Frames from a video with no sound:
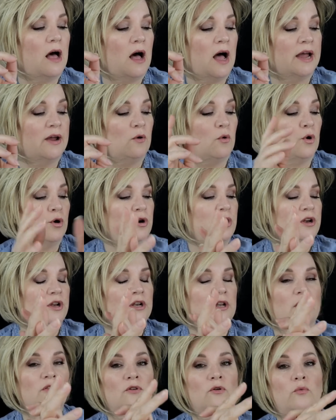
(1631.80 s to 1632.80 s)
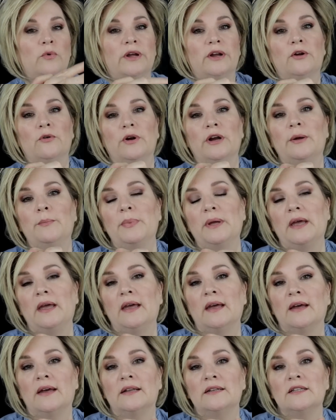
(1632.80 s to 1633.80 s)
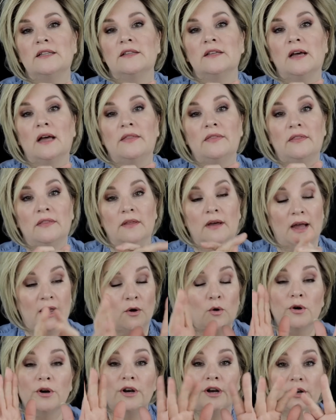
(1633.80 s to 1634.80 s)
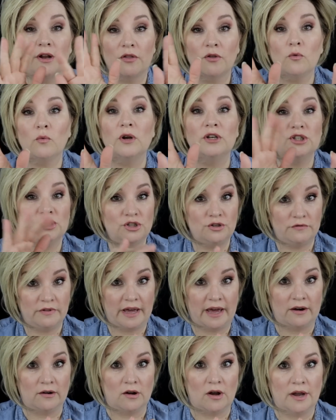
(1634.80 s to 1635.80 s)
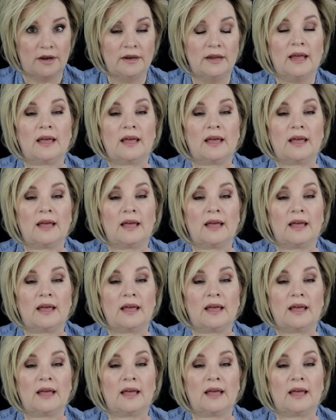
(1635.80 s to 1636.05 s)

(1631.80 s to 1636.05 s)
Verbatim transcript: I ordered another wig grip and the, I ordered another one to do that on.